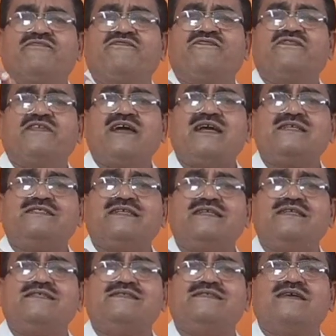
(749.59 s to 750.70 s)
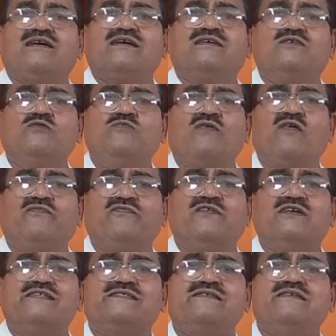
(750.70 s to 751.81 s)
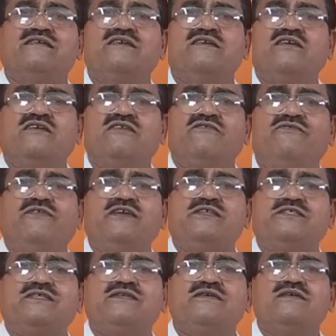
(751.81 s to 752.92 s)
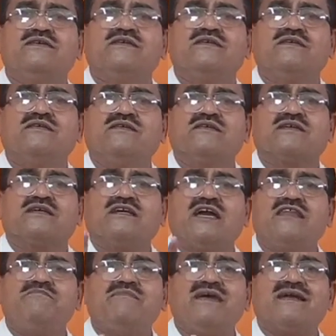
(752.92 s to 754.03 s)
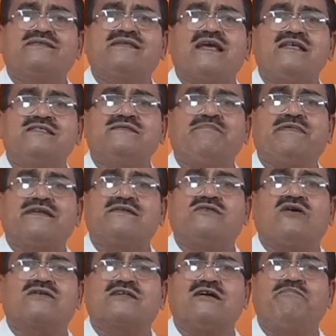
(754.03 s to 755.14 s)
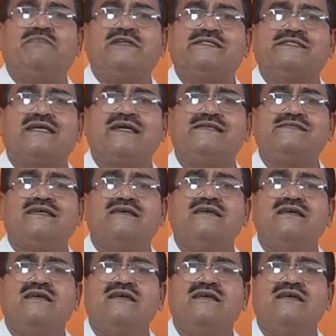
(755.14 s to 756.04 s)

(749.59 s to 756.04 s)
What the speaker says: phrase is a group of words which can make sense but not complete sense.